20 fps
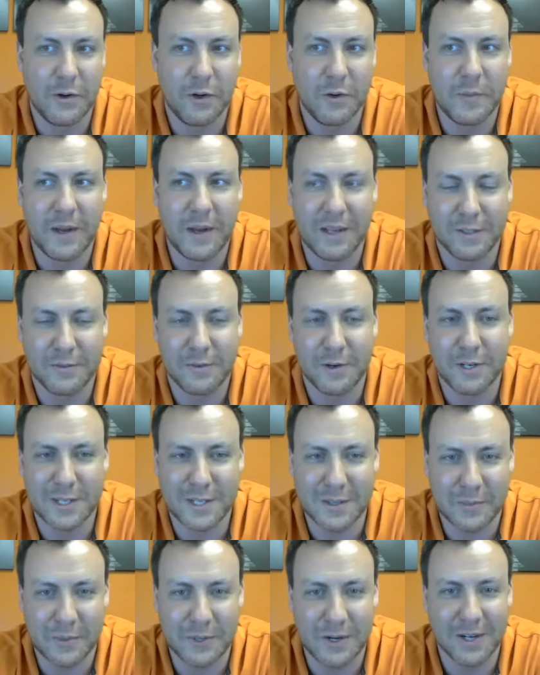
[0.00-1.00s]
about as far as
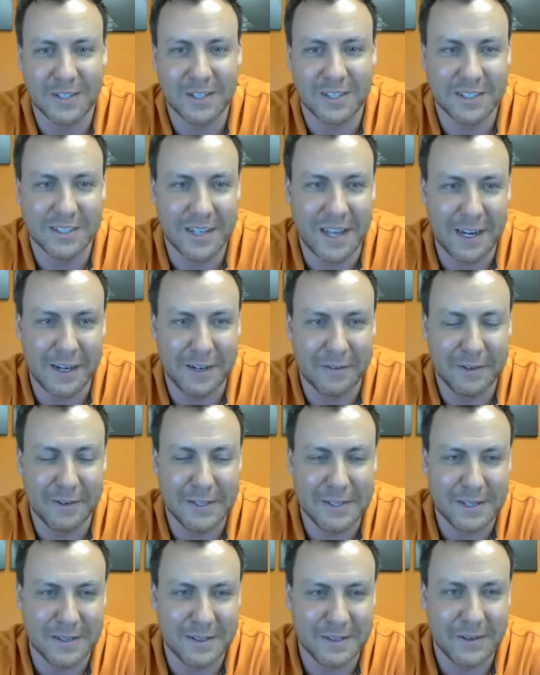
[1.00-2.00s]
the production side, if
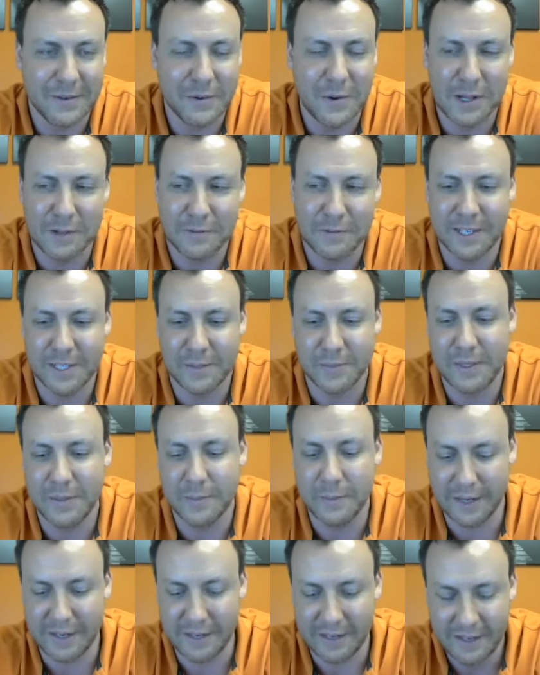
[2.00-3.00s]
anything qualifies me,
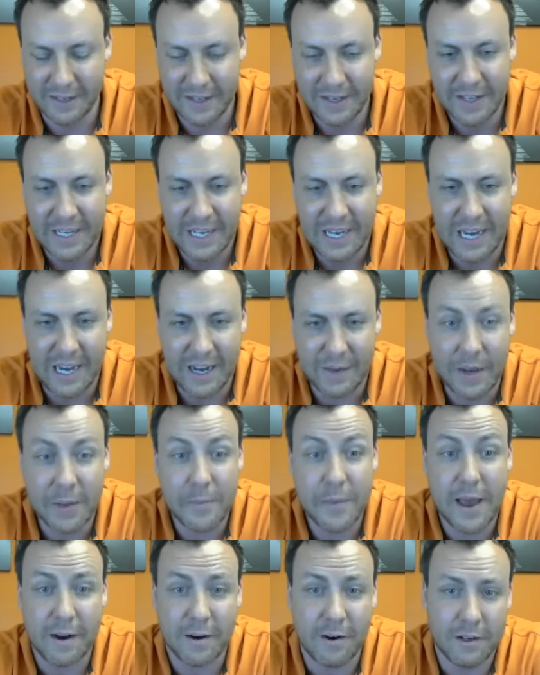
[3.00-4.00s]
but my
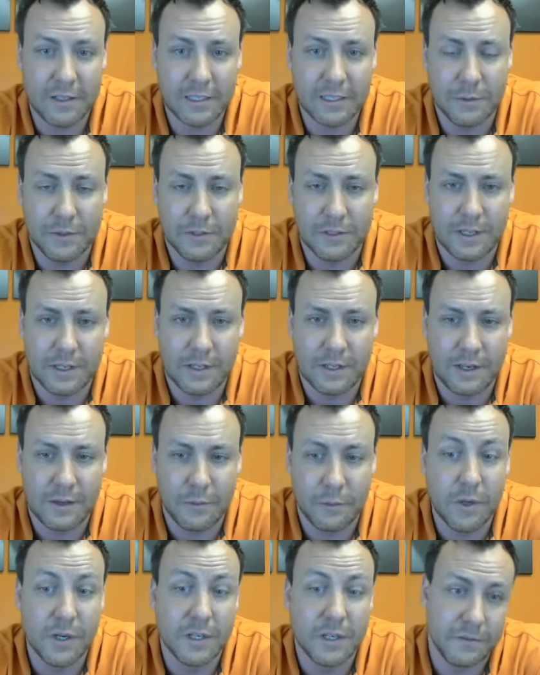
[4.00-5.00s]
background is I was
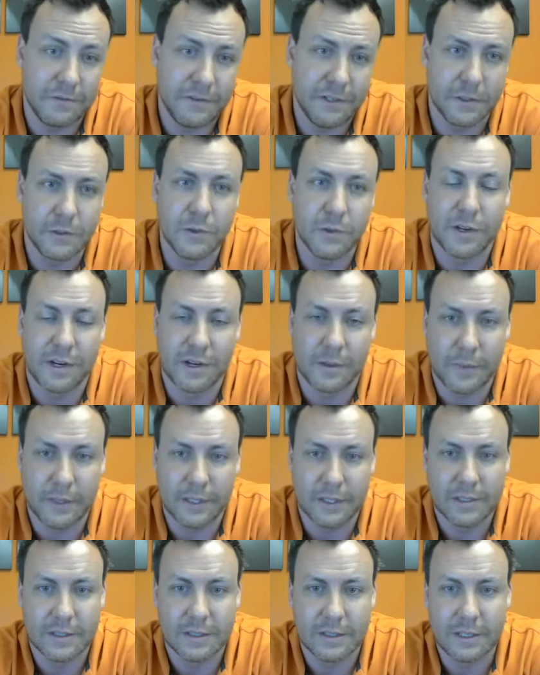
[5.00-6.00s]
a physical
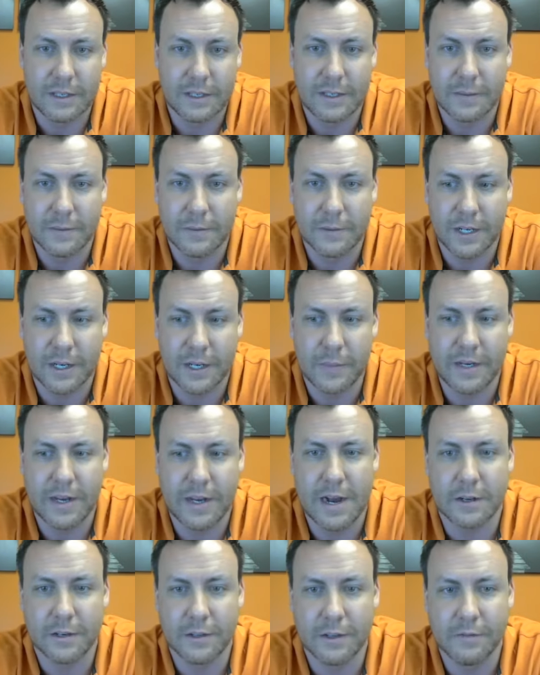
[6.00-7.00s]
therapist. So I got my
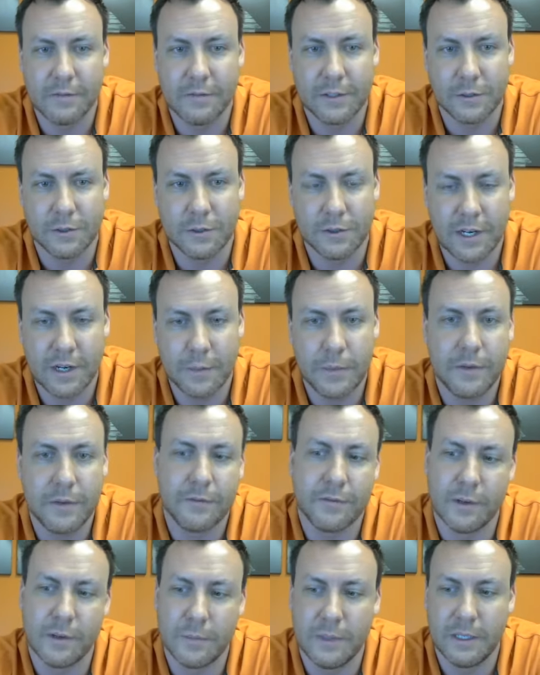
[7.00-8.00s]
doctorate in physical therapy
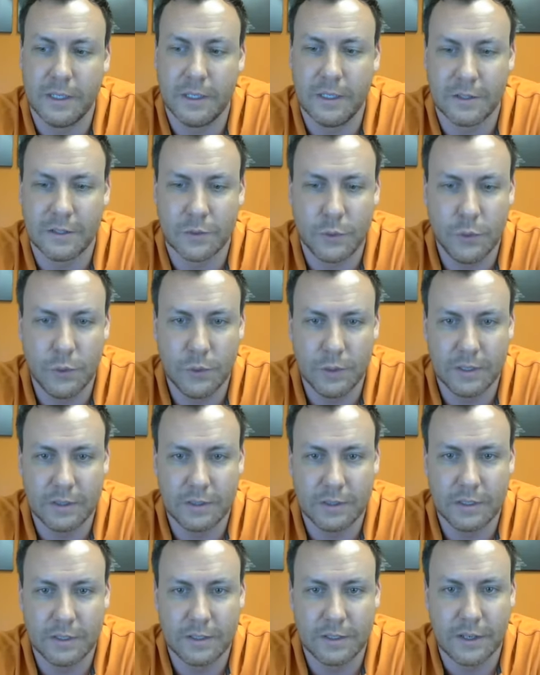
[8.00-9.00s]
from a school
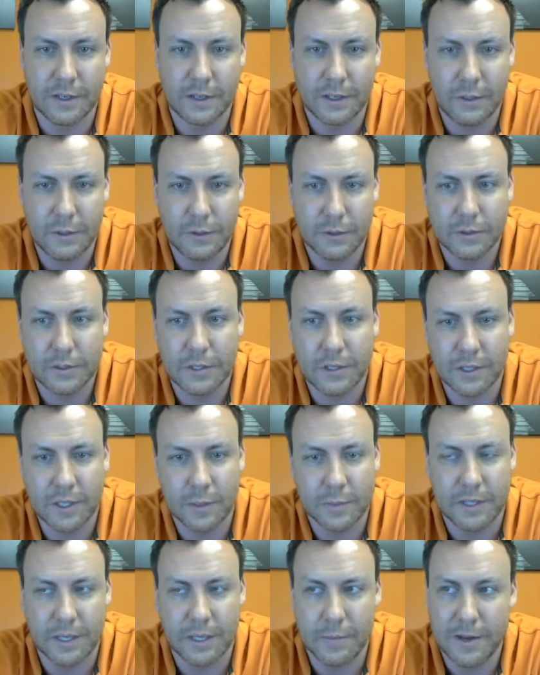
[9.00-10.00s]
in Syracuse called
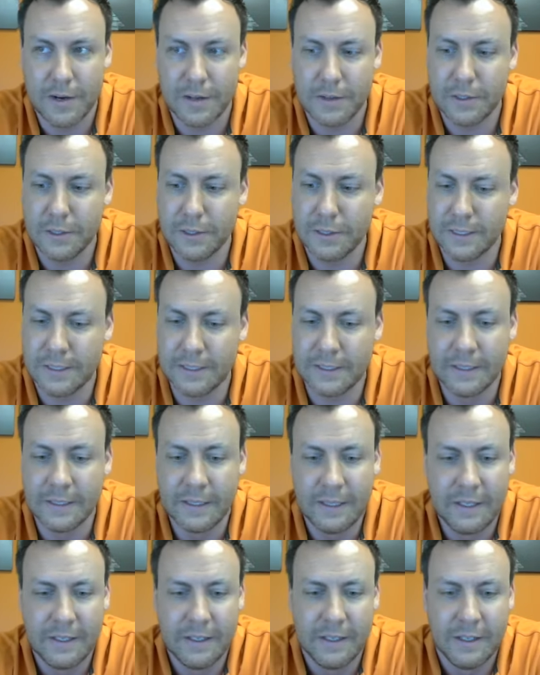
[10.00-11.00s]
Upstate Medical. And
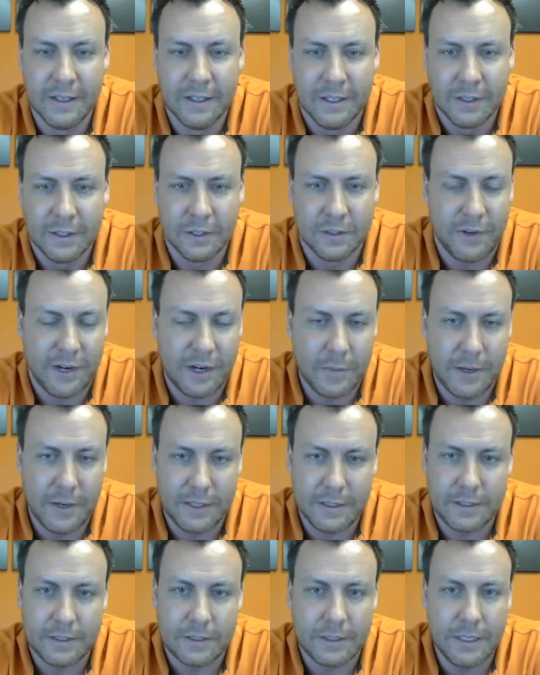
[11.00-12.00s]
so it's very
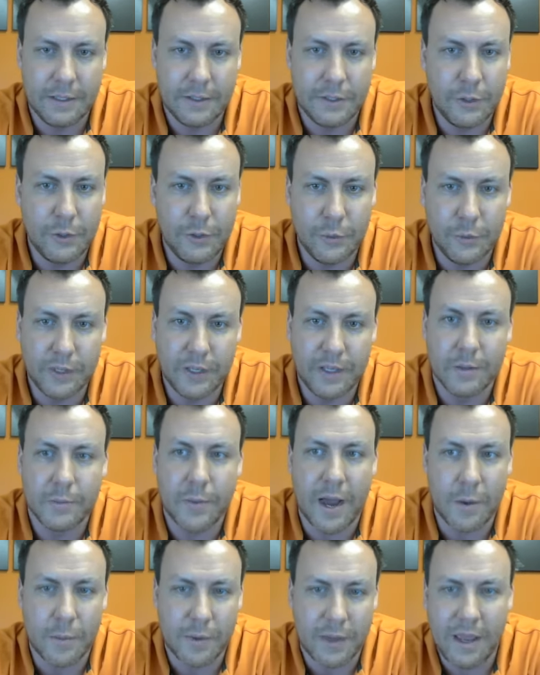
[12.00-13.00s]
much in tune with
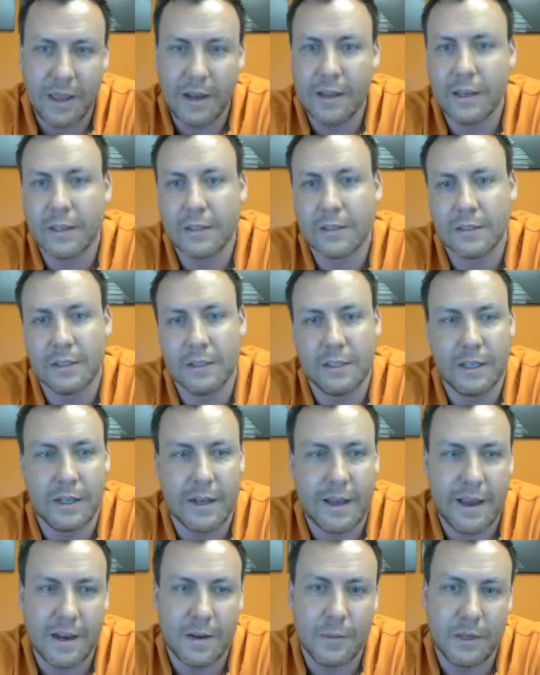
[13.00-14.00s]
biomechanics and
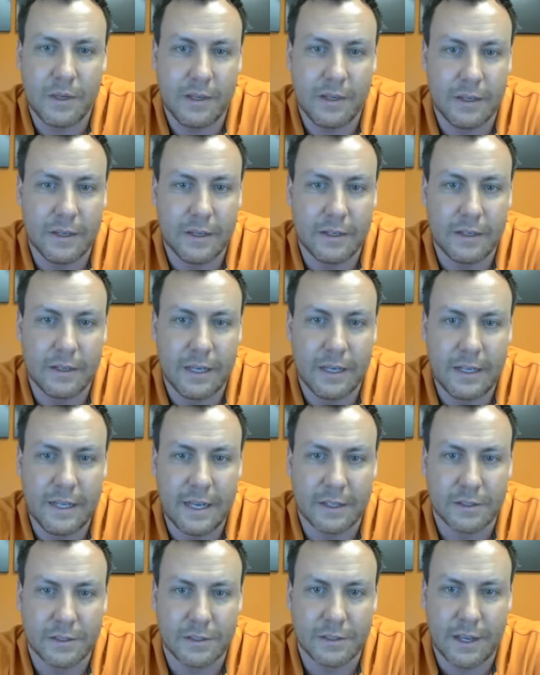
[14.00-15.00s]
anatomy and the
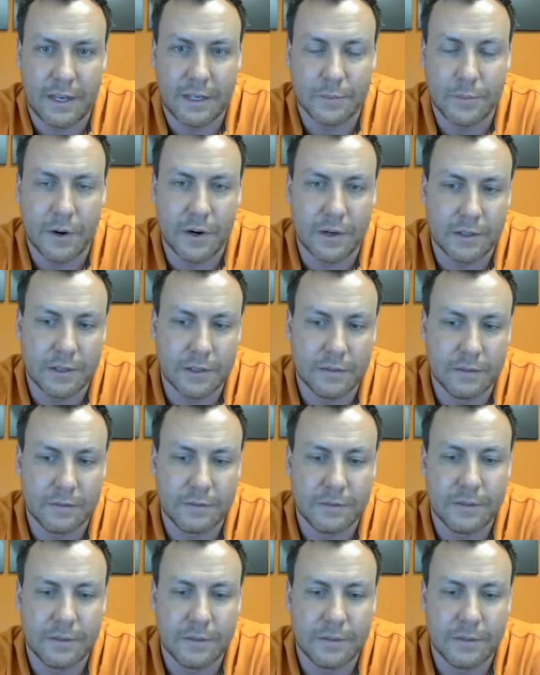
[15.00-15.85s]
exercise part of,